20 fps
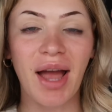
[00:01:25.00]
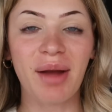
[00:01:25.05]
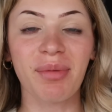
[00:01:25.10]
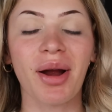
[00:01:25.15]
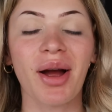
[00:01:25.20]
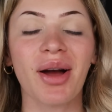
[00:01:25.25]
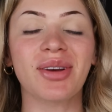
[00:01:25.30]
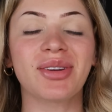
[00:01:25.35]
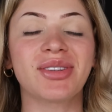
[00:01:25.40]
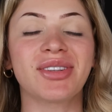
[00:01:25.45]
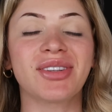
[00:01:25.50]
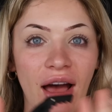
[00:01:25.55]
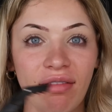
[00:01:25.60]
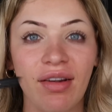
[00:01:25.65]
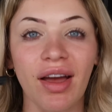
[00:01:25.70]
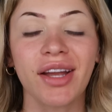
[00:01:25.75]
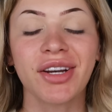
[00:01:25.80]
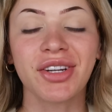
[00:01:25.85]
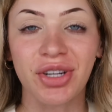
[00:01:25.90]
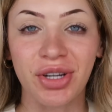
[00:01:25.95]
eyebrows have
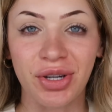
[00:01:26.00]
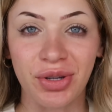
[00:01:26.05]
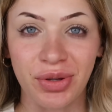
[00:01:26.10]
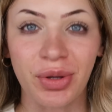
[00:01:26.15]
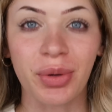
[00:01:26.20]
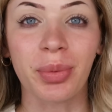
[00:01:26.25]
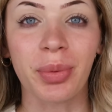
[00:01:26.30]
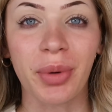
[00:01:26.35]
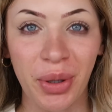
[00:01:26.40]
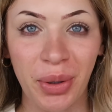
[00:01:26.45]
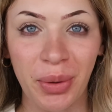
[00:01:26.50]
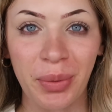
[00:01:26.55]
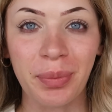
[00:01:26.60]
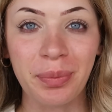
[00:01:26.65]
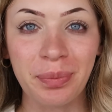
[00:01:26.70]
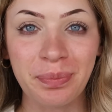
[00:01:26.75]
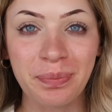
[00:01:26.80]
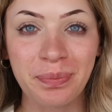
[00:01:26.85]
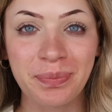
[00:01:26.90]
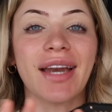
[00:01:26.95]
entered the
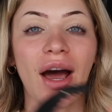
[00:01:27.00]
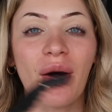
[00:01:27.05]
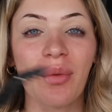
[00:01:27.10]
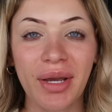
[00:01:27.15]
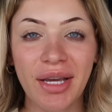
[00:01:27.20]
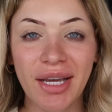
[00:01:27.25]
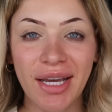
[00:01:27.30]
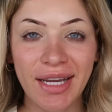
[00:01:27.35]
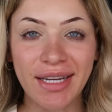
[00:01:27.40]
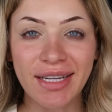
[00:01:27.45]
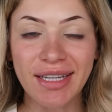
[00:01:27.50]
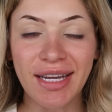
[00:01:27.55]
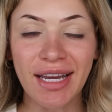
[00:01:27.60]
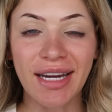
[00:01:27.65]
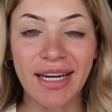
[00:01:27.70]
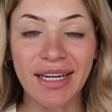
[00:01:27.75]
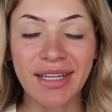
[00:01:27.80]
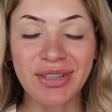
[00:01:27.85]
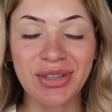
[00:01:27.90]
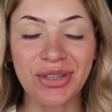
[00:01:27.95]
room. Now we can
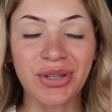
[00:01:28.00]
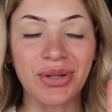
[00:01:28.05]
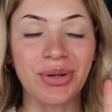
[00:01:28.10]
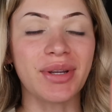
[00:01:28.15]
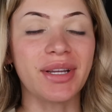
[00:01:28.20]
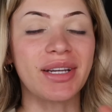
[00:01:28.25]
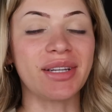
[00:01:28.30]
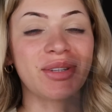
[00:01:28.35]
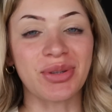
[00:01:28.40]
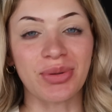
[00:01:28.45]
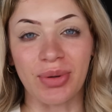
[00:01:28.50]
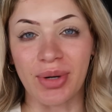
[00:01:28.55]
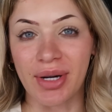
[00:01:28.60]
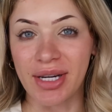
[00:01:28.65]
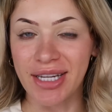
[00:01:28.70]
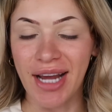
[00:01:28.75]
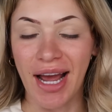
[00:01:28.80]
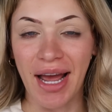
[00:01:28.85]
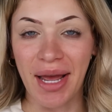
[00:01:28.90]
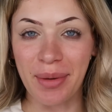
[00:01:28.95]
get into these
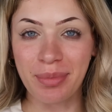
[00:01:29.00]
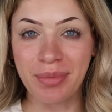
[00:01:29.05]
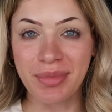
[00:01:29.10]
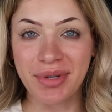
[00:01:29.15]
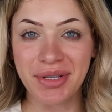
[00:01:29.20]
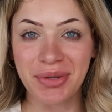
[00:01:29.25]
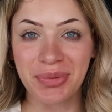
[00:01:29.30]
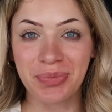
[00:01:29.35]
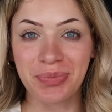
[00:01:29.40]
story times.